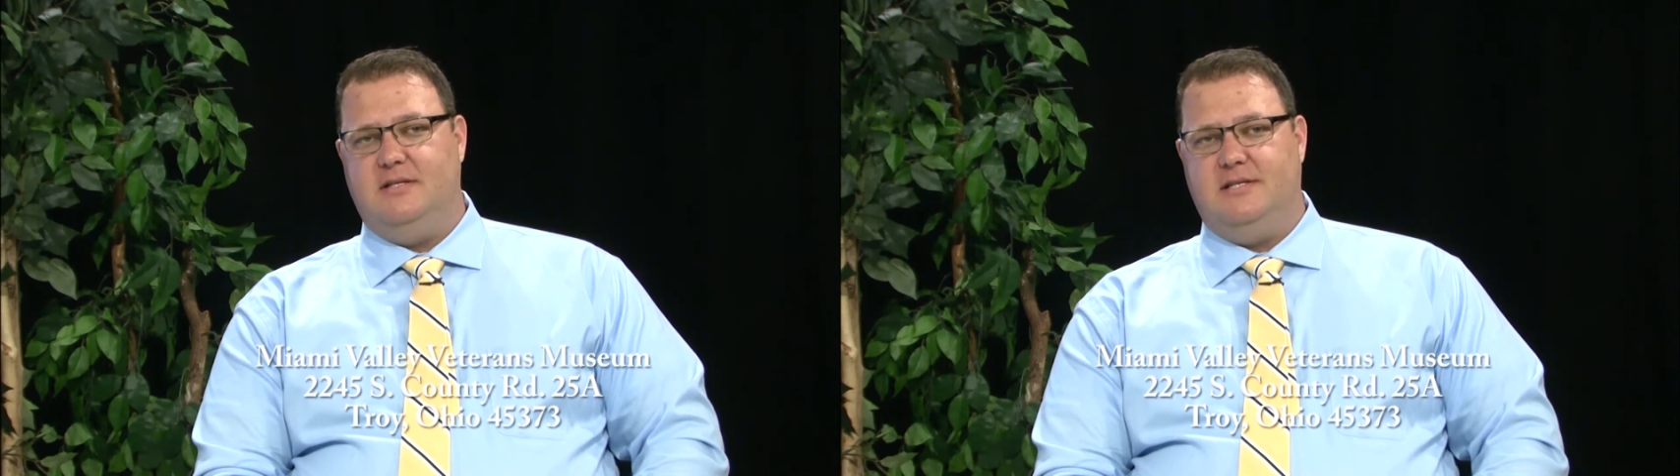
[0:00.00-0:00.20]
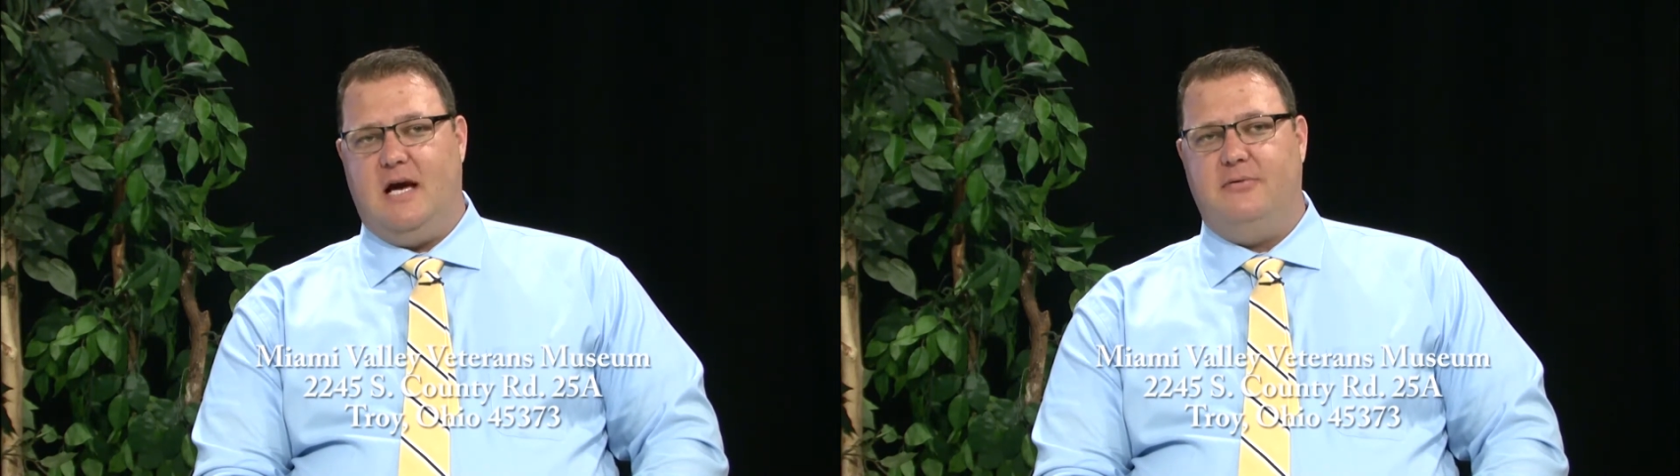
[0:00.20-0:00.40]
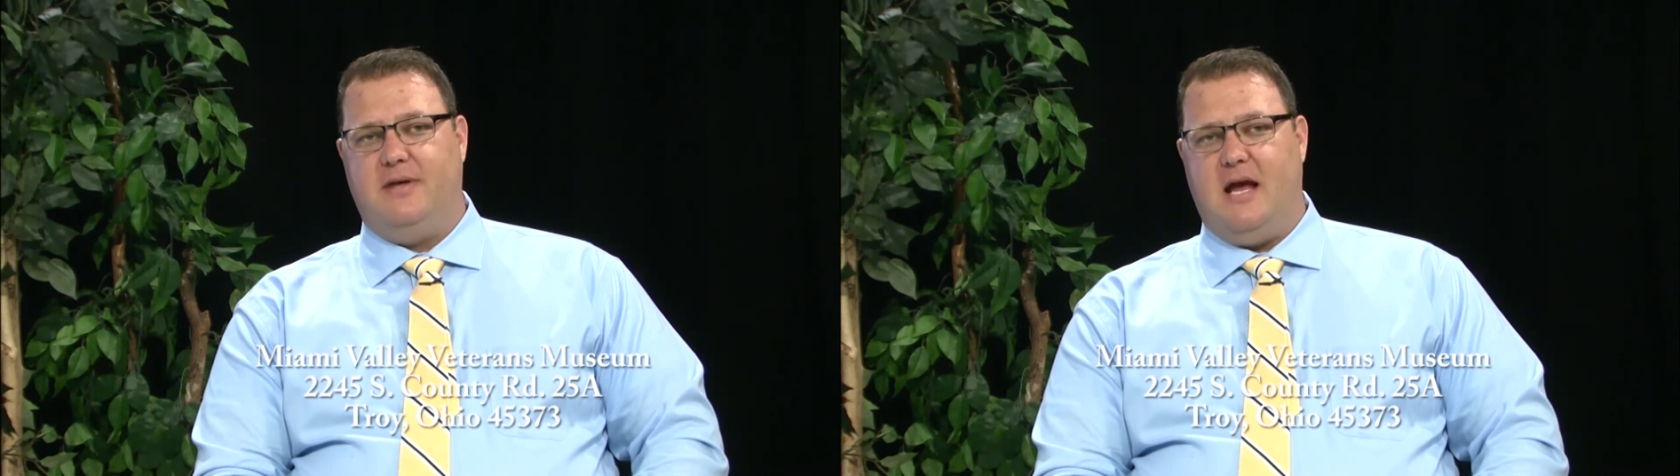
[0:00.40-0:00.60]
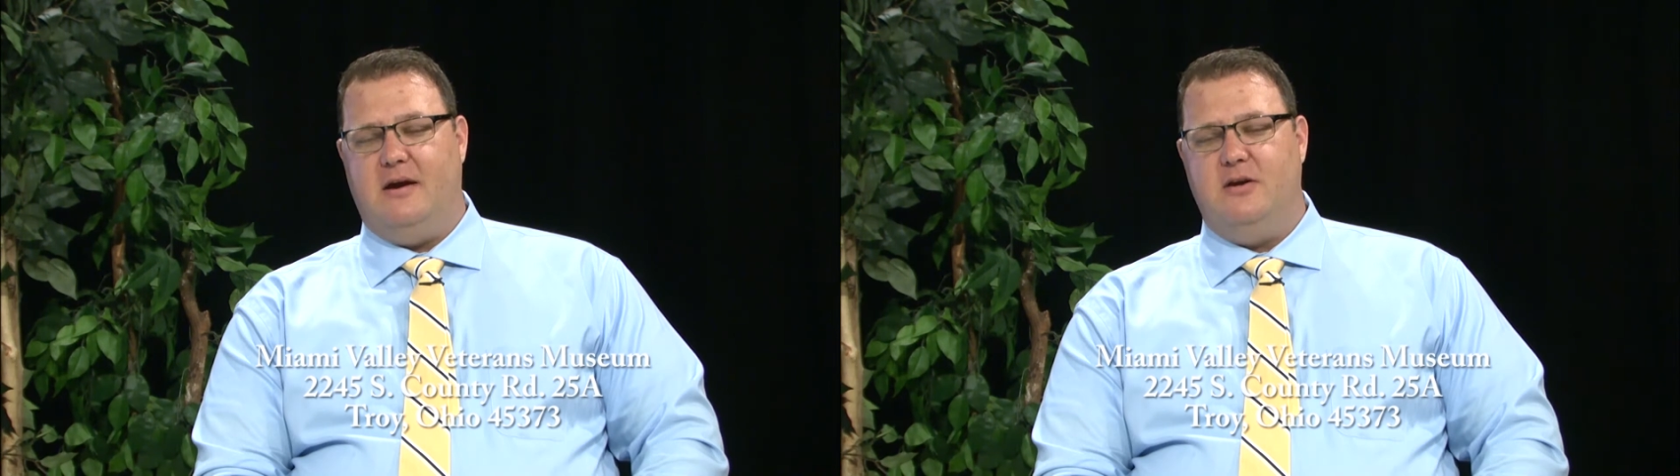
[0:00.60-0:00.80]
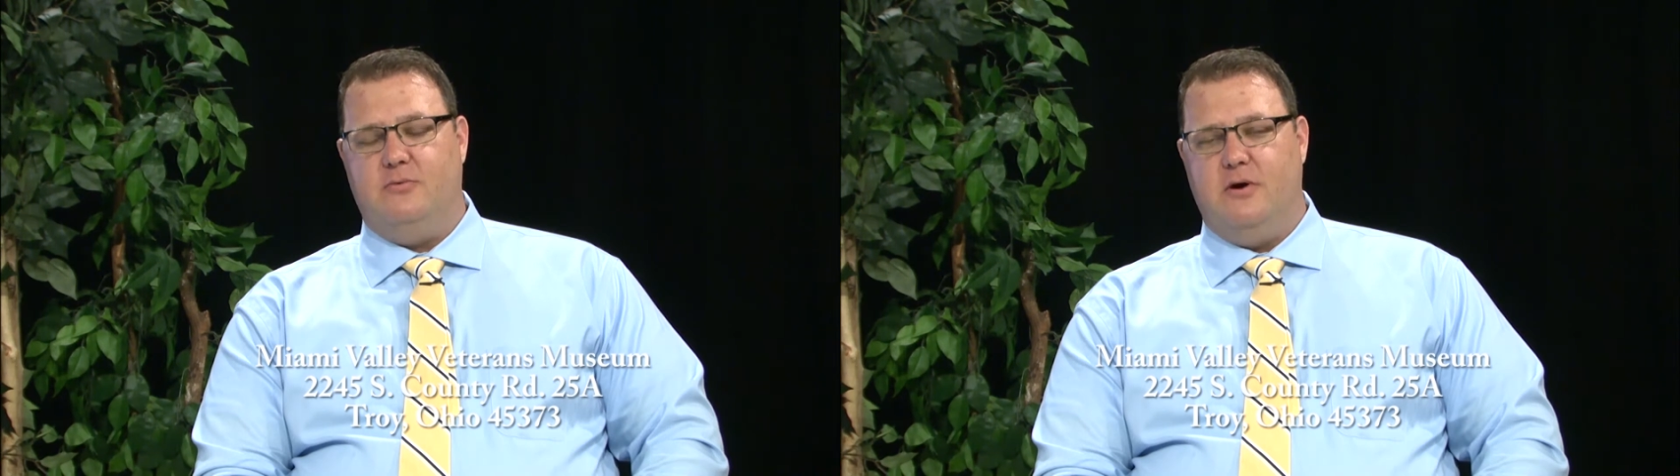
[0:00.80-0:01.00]
South
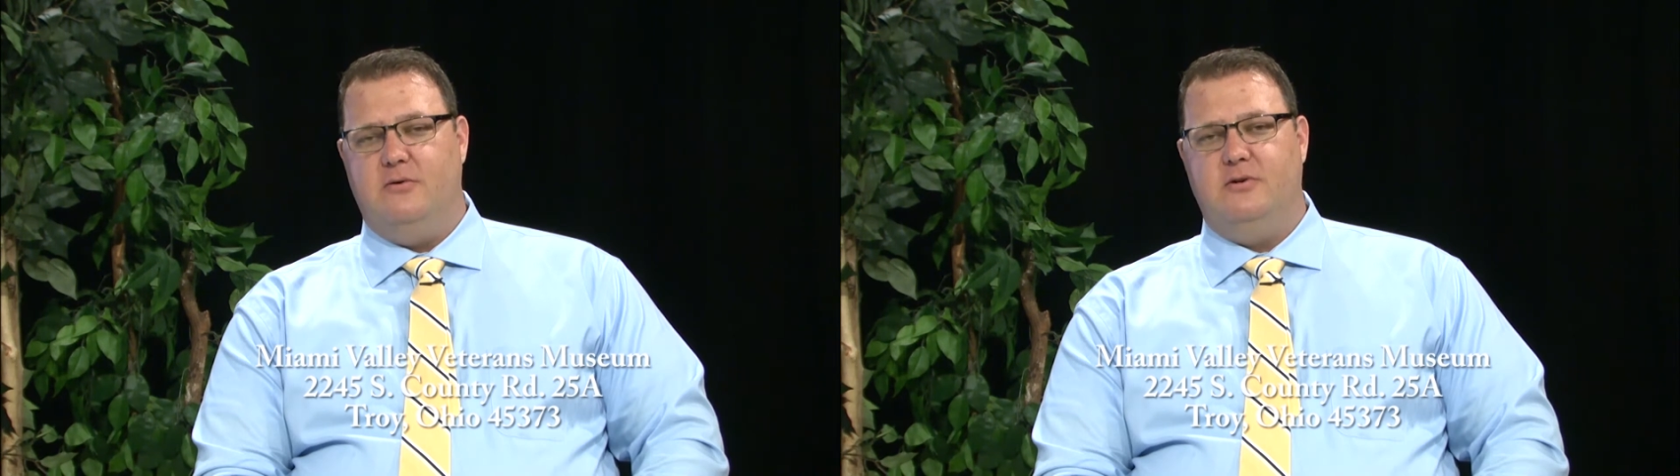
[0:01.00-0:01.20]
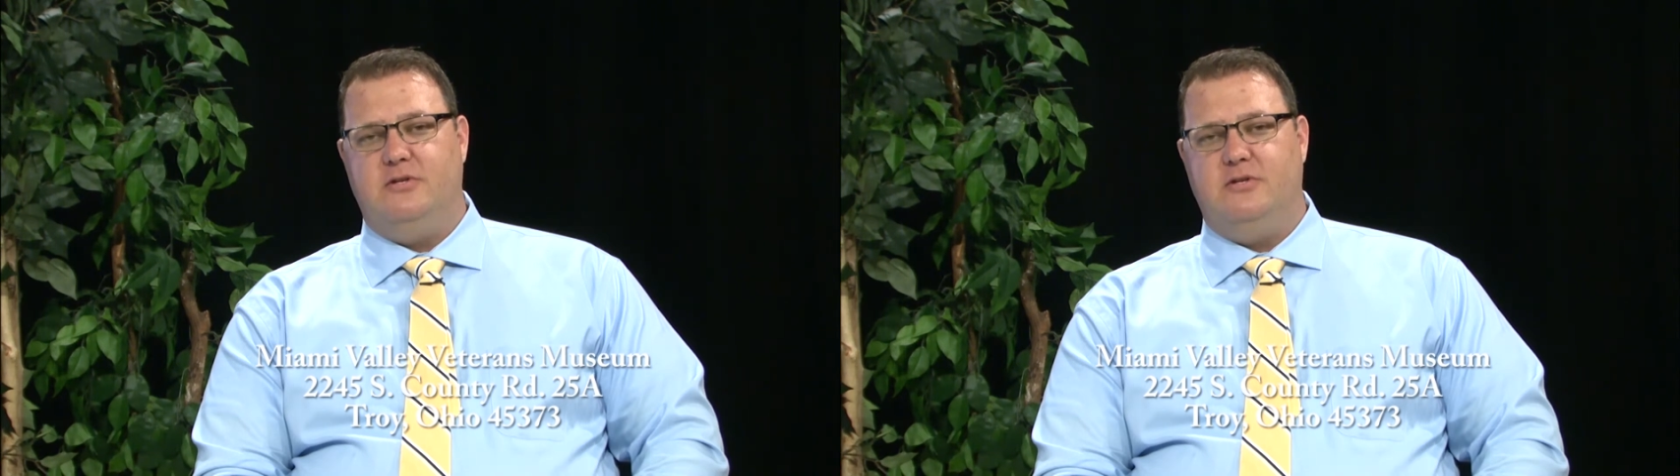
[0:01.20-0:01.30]
County Road